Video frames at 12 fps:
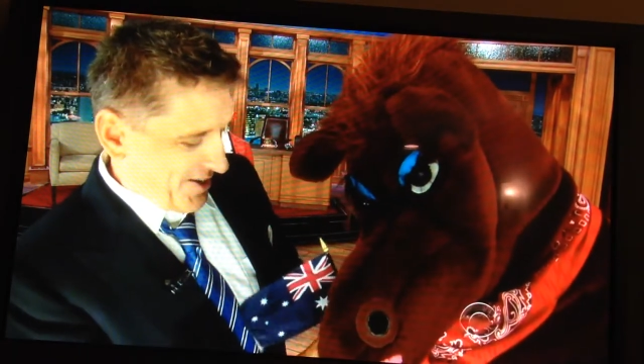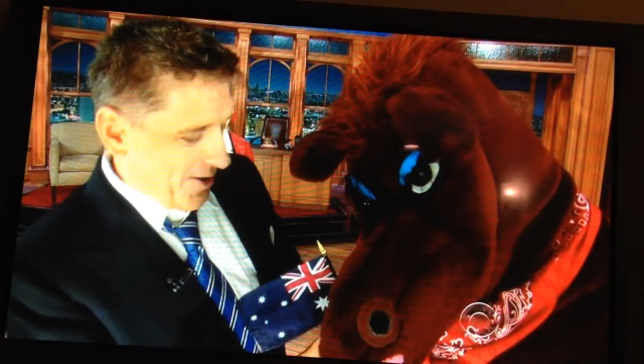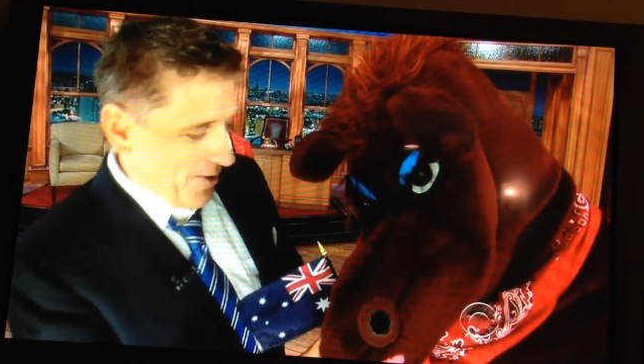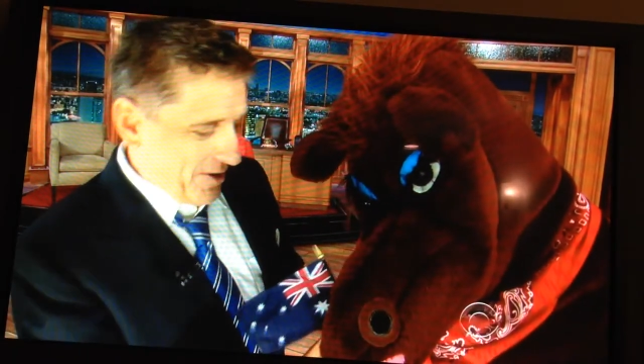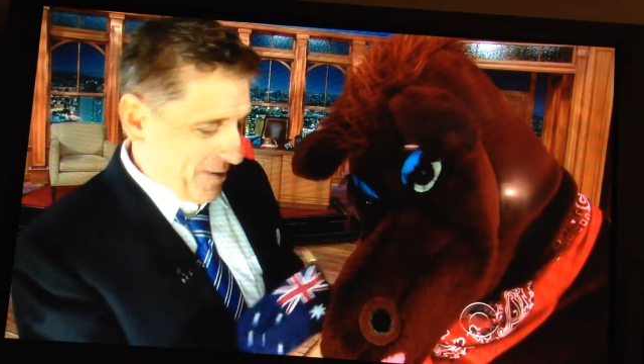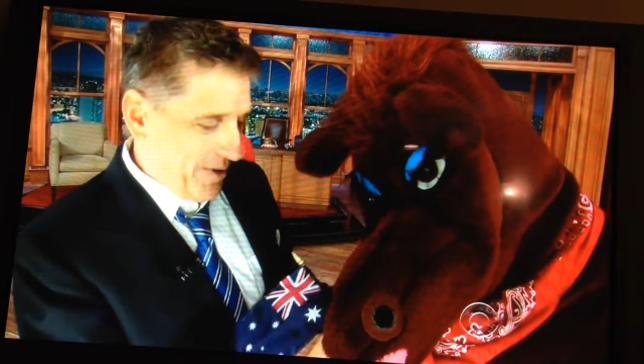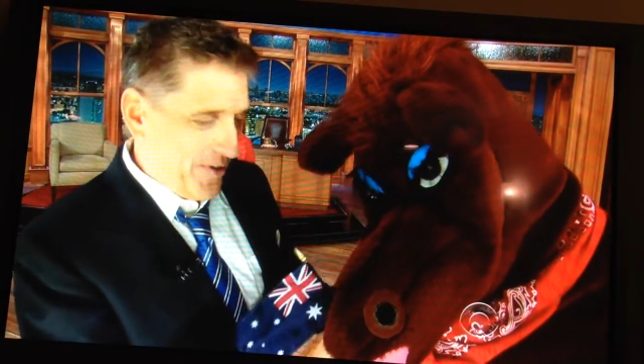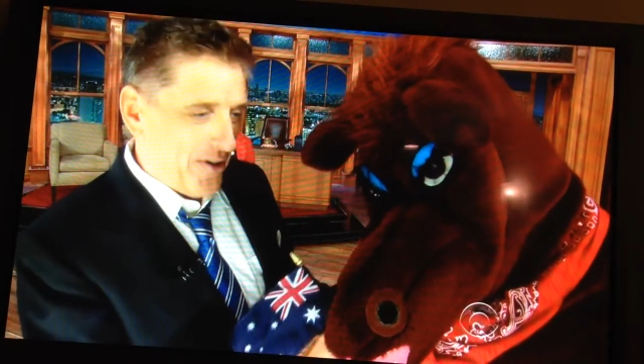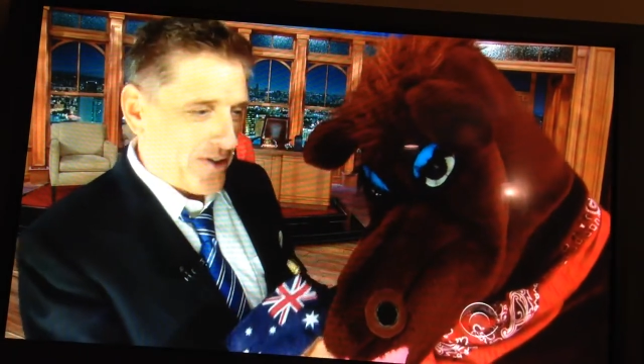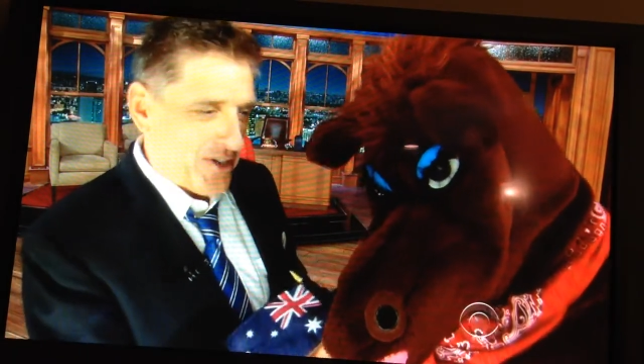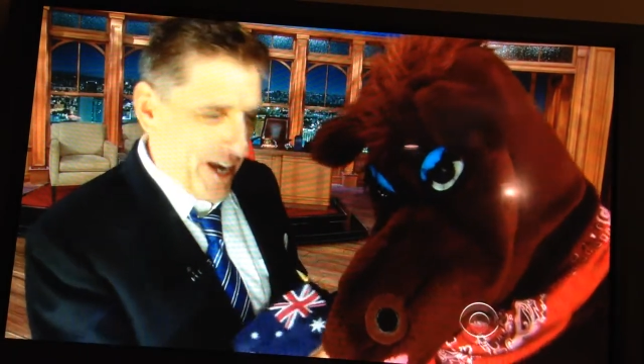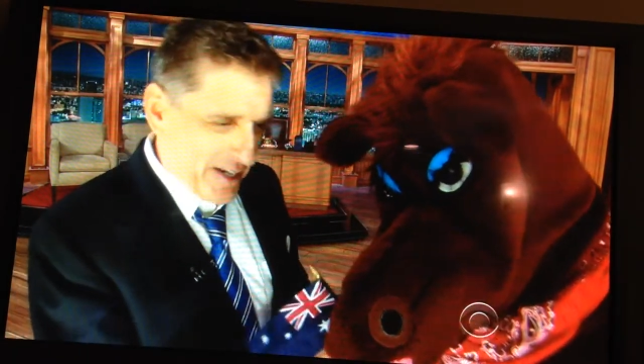hold it
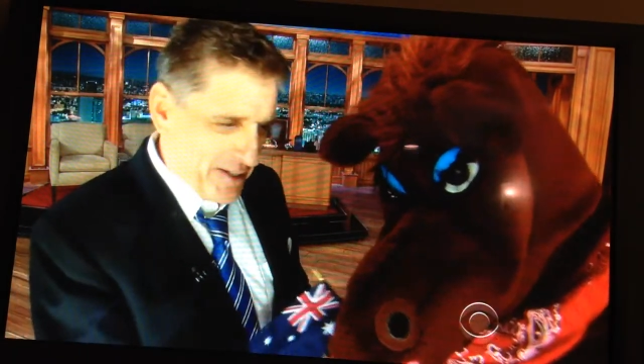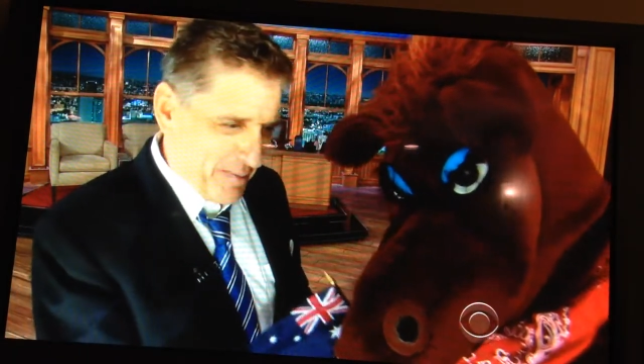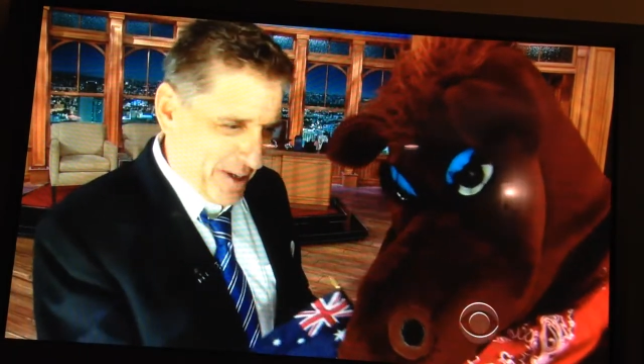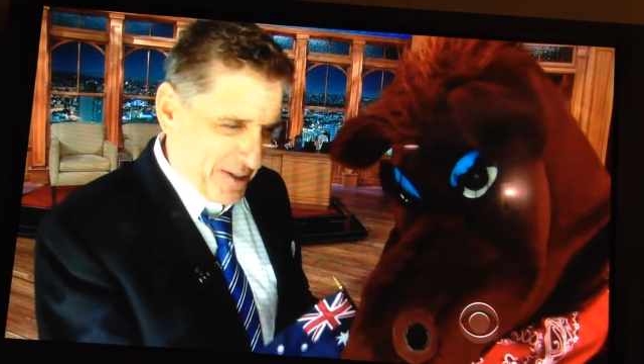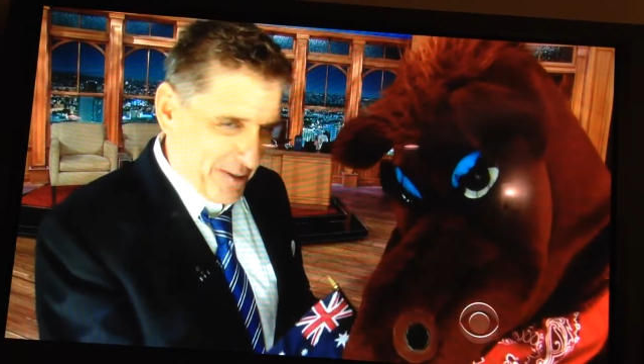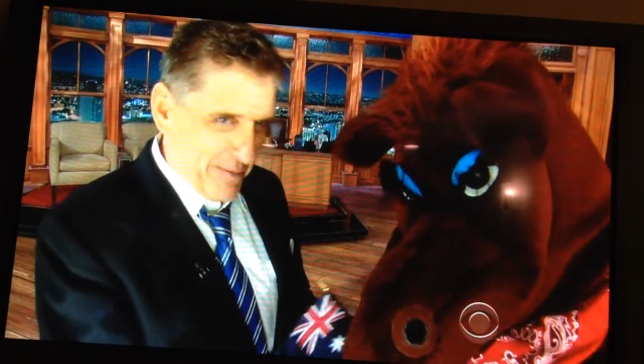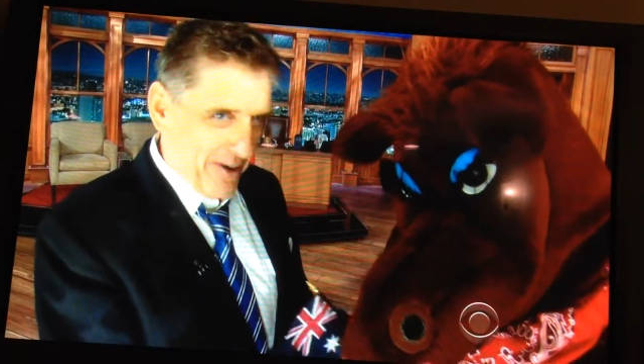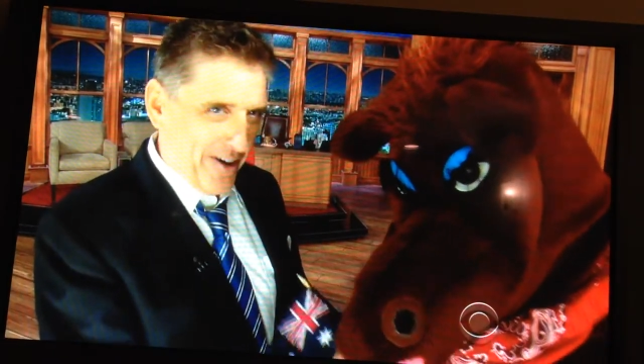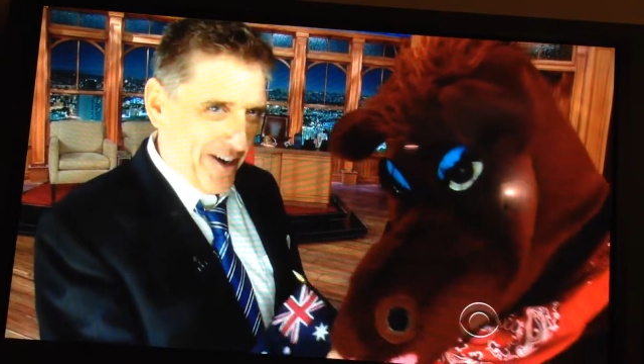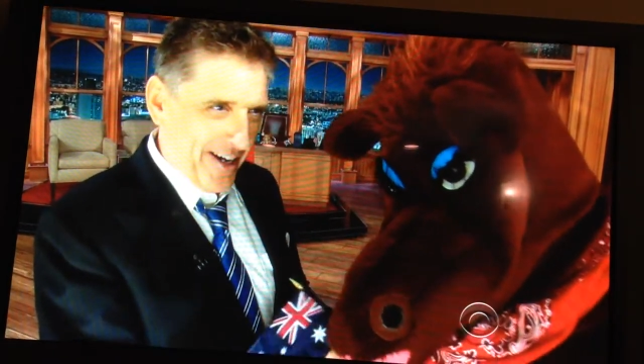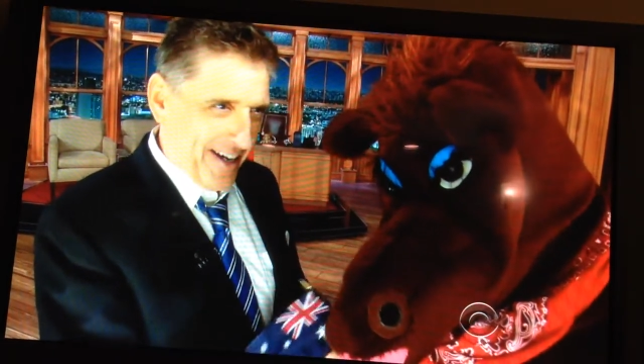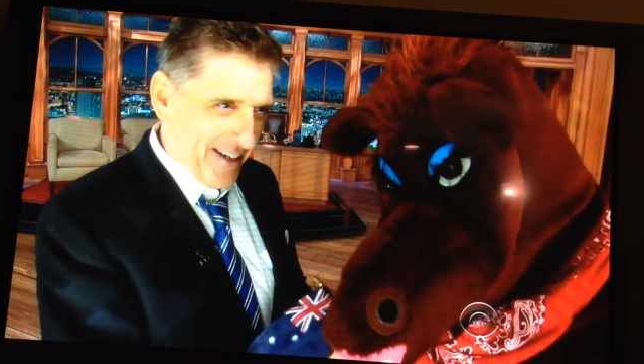with your chest, muscle
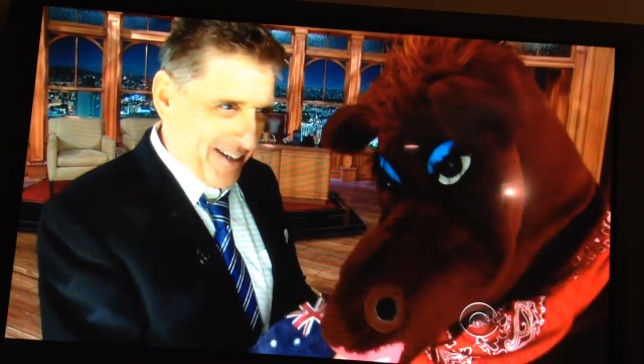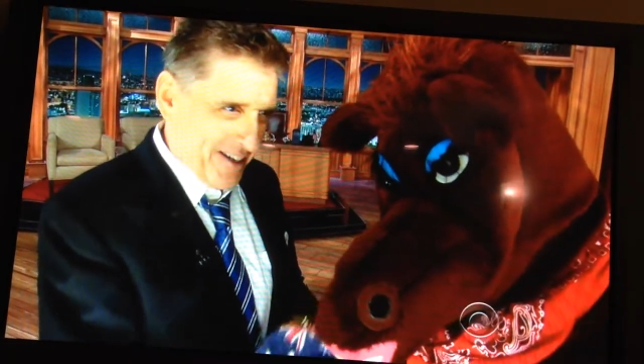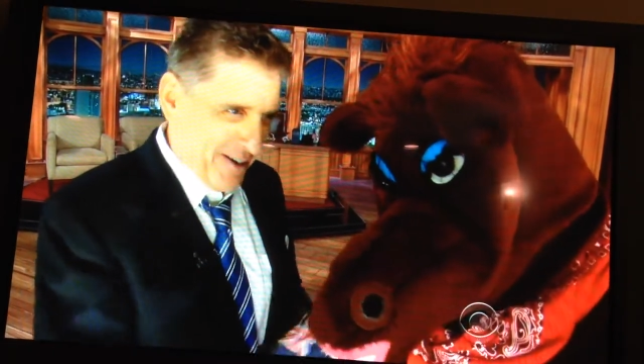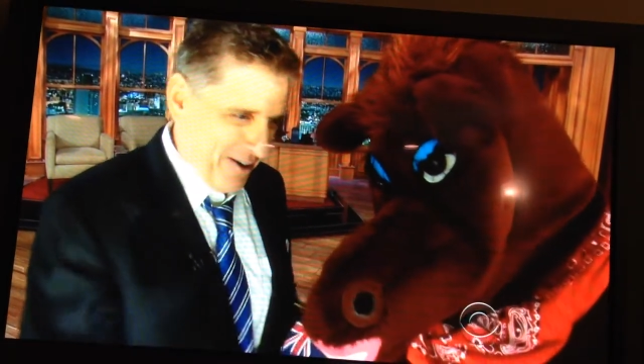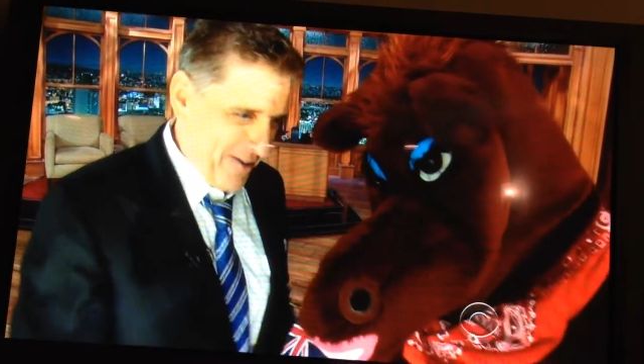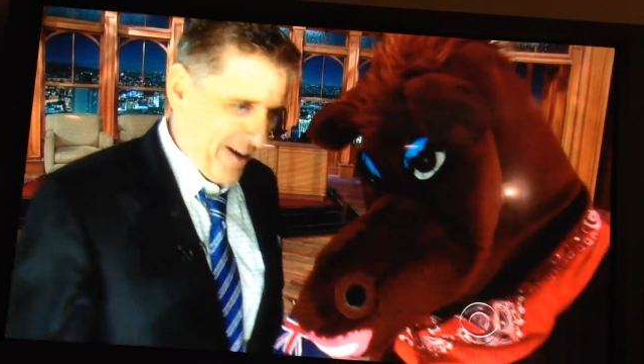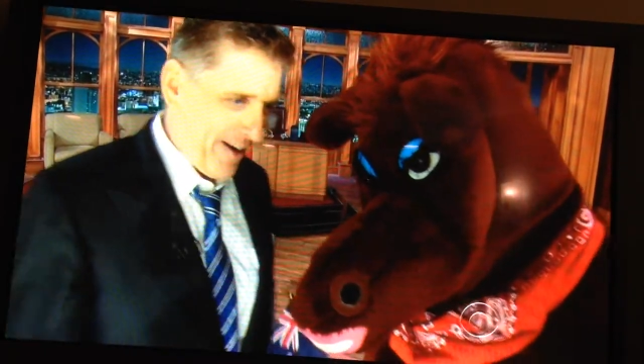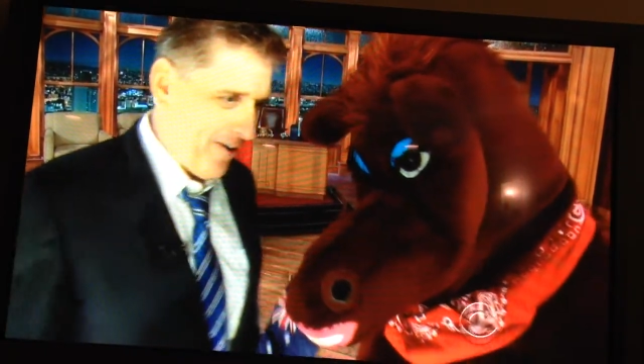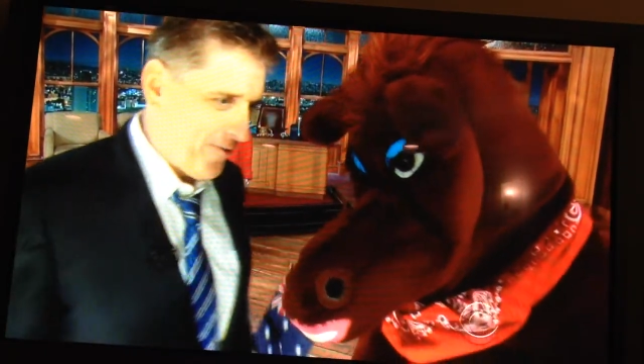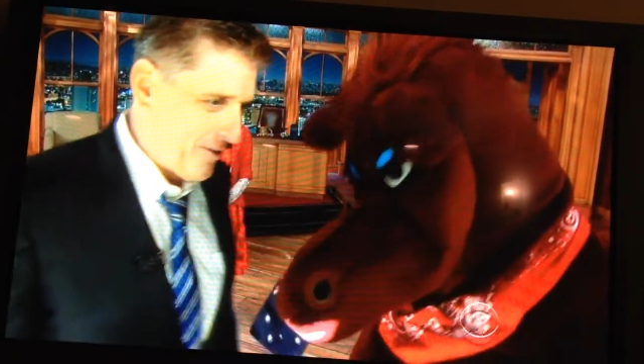boy. All right, off